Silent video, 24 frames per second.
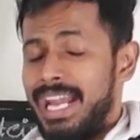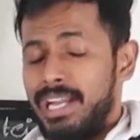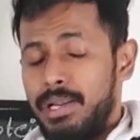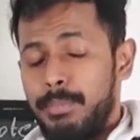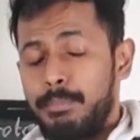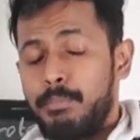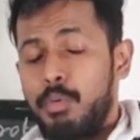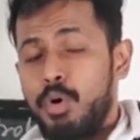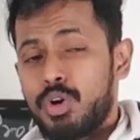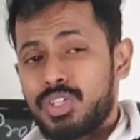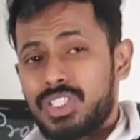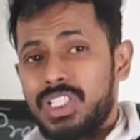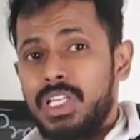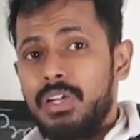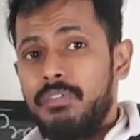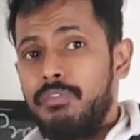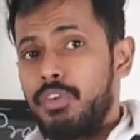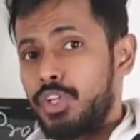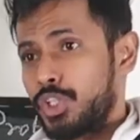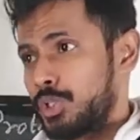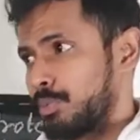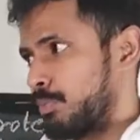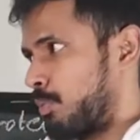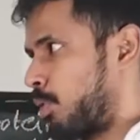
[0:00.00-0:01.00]
a
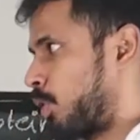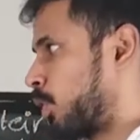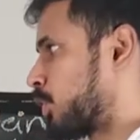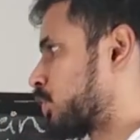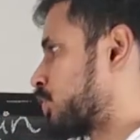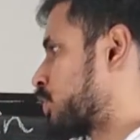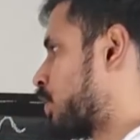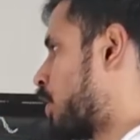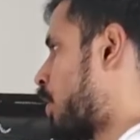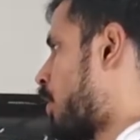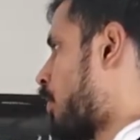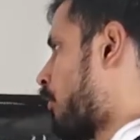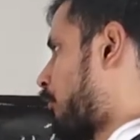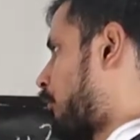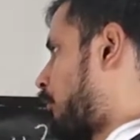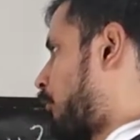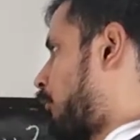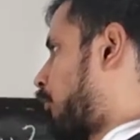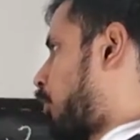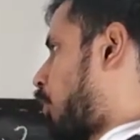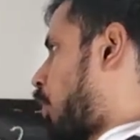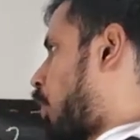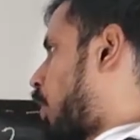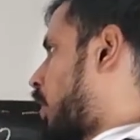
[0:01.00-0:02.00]
positive response
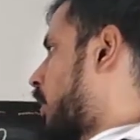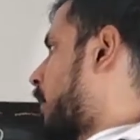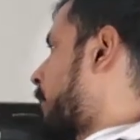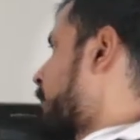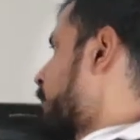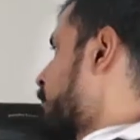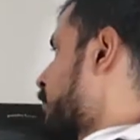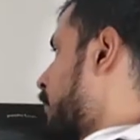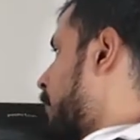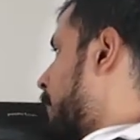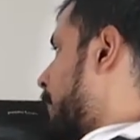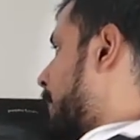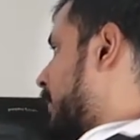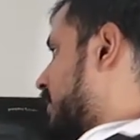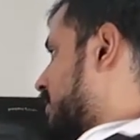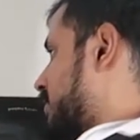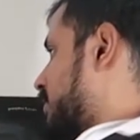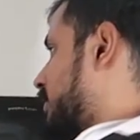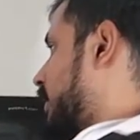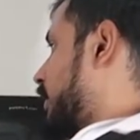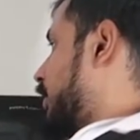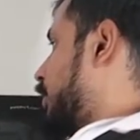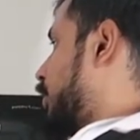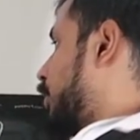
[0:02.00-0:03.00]
for
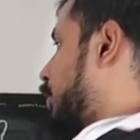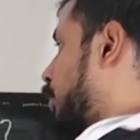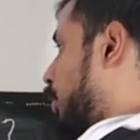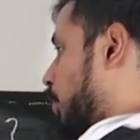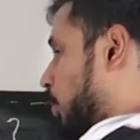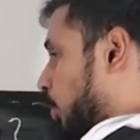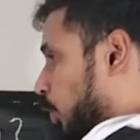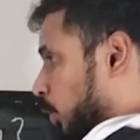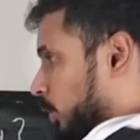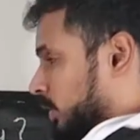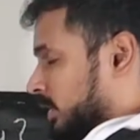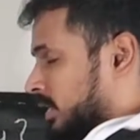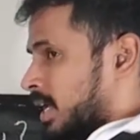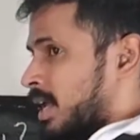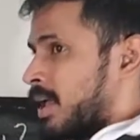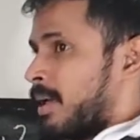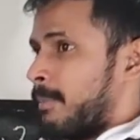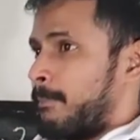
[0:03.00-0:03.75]
muscle growth.